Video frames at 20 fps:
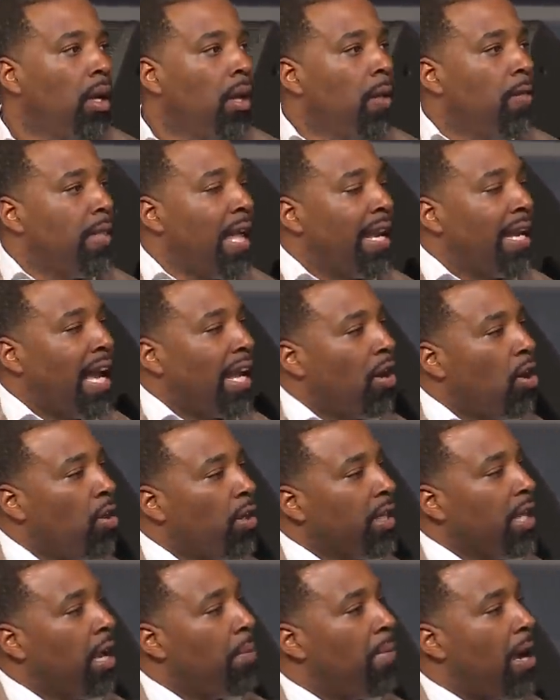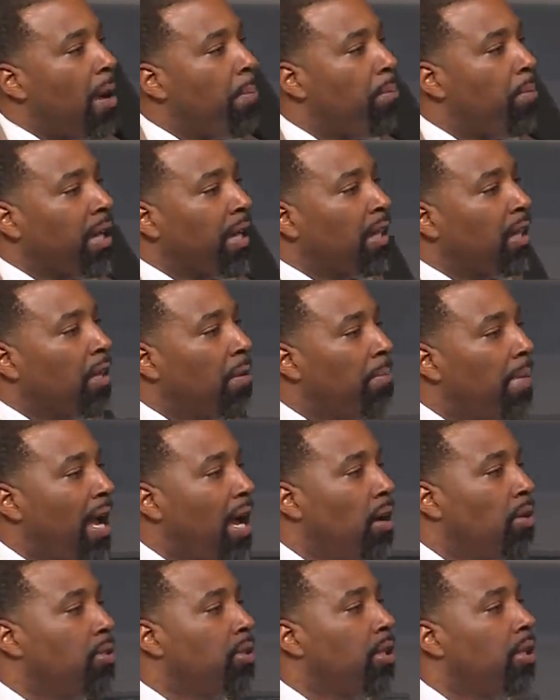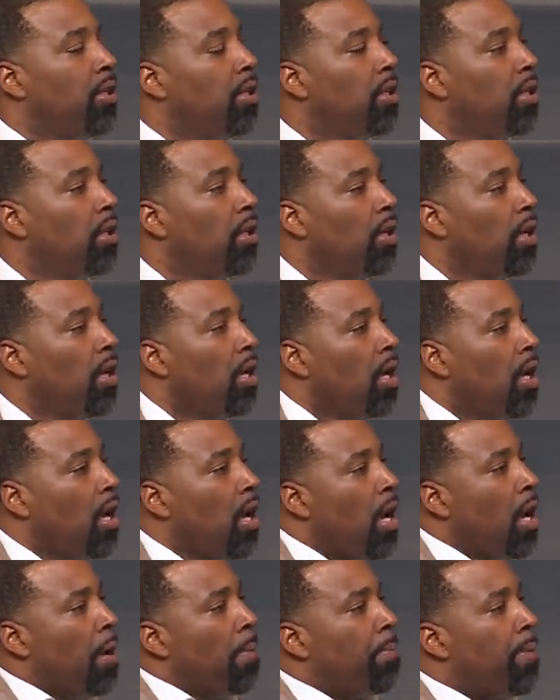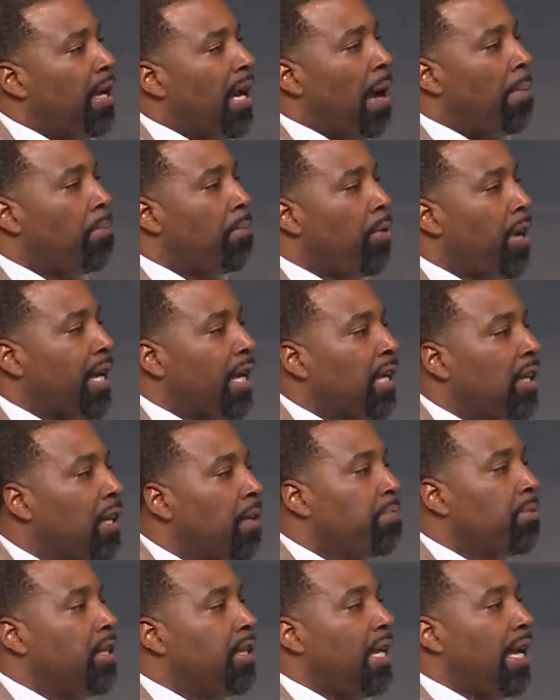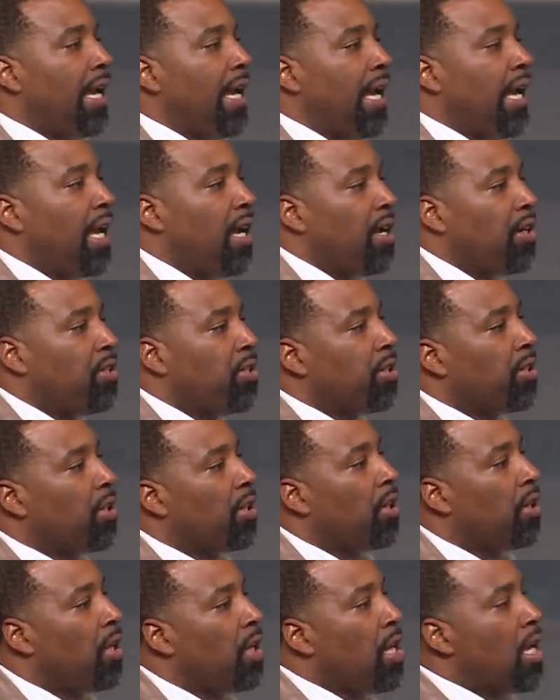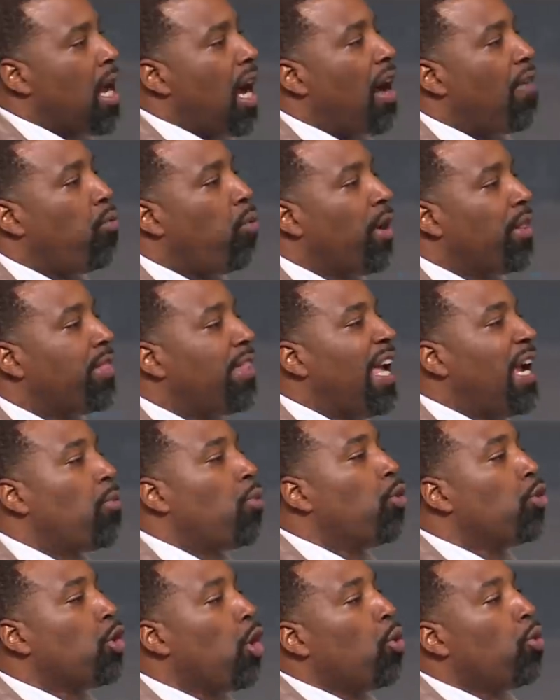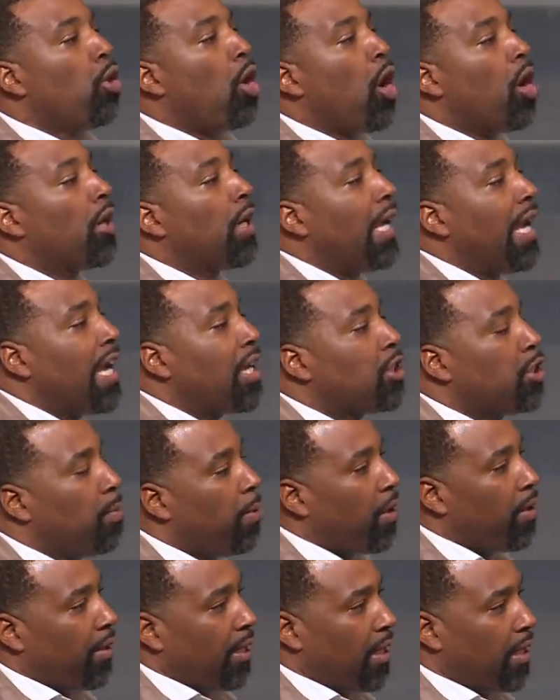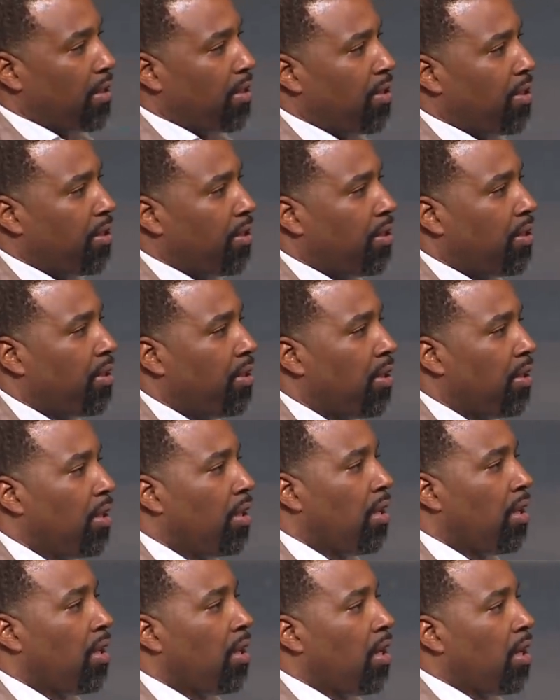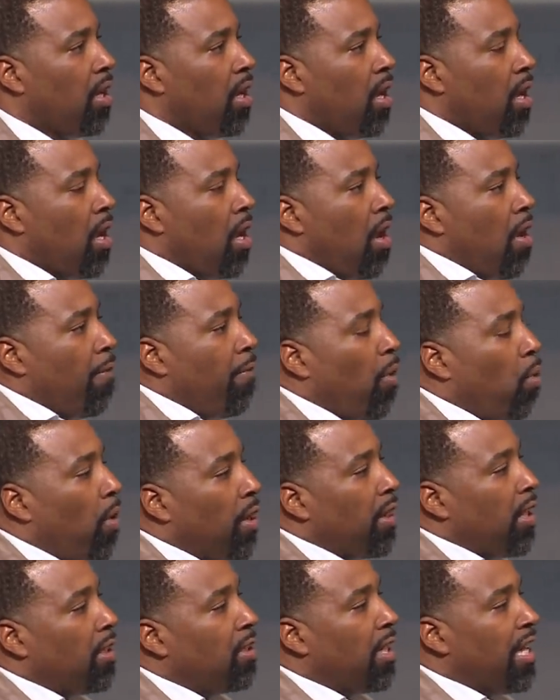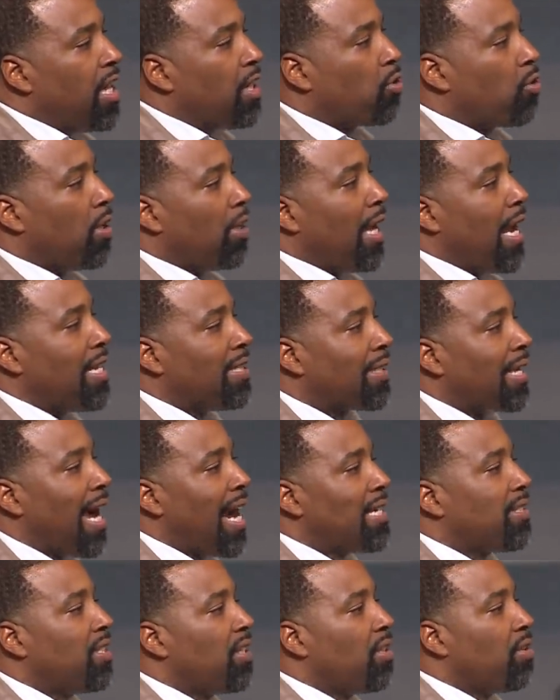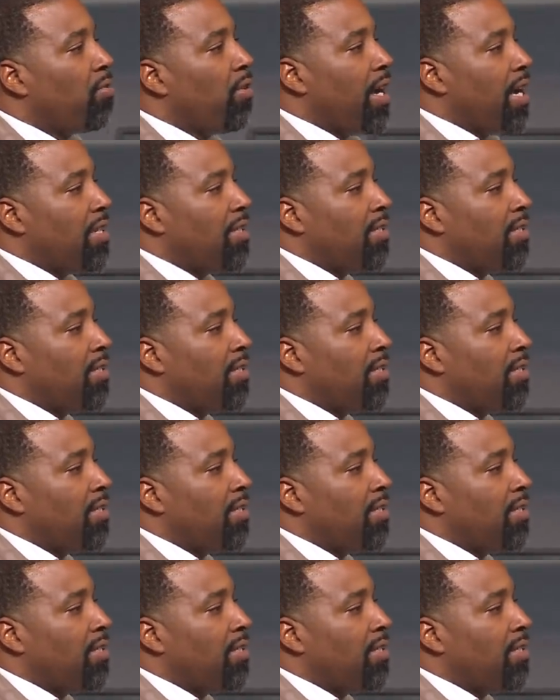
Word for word: that not only am I bringing them out, but I'm bringing them to the edge of what they will no longer experience. For when the Israelites got to the Red